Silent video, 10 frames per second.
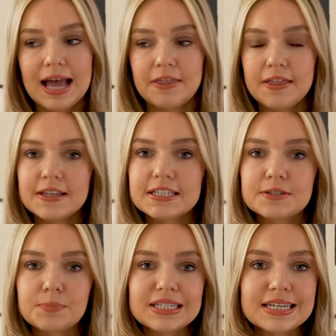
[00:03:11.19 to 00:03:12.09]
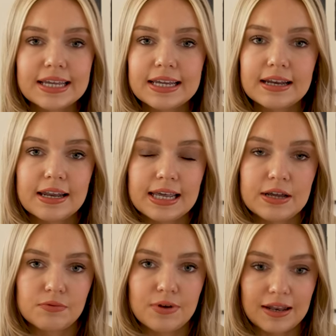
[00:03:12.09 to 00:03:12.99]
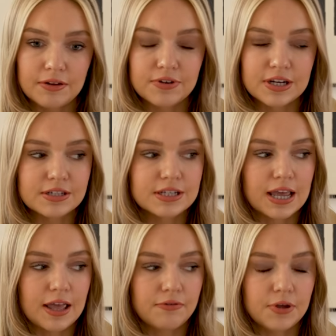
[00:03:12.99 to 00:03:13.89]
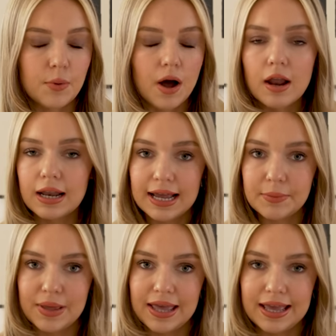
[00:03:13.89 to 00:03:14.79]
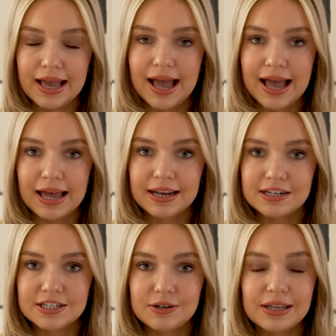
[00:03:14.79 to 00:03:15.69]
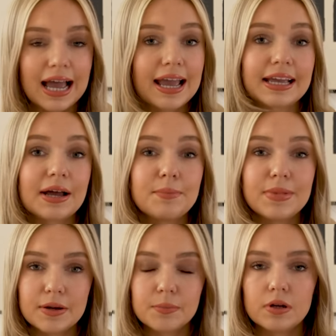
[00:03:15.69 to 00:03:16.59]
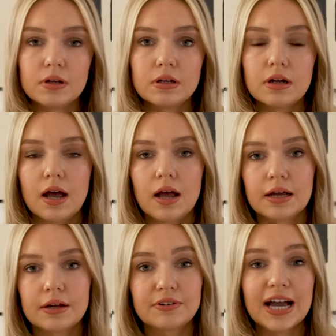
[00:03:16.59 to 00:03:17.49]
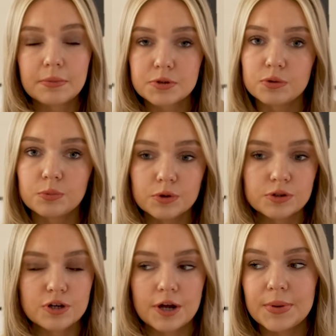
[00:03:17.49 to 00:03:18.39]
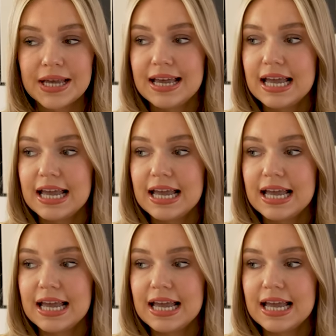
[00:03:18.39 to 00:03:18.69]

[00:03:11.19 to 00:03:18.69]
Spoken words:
I think this is particularly relevant if you are like me and you like a minimal capsule wardrobe.